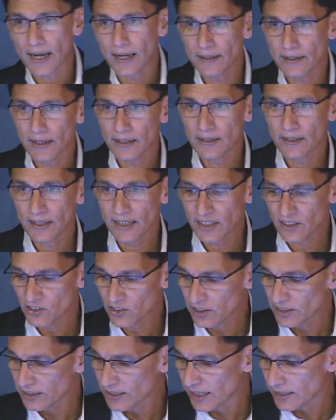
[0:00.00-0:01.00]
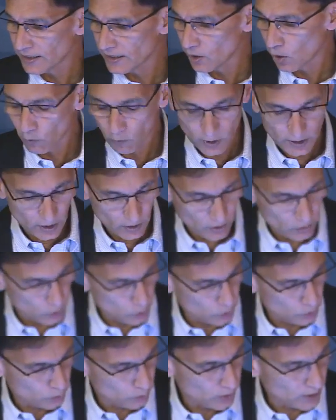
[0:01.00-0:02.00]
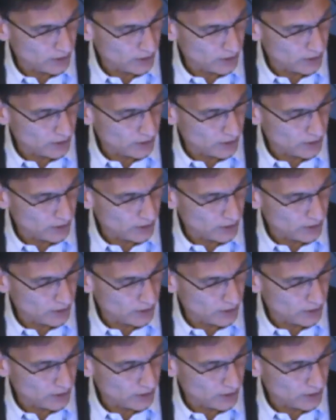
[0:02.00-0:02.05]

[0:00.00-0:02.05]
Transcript: and, and ladies. I think I think hopefully that is useful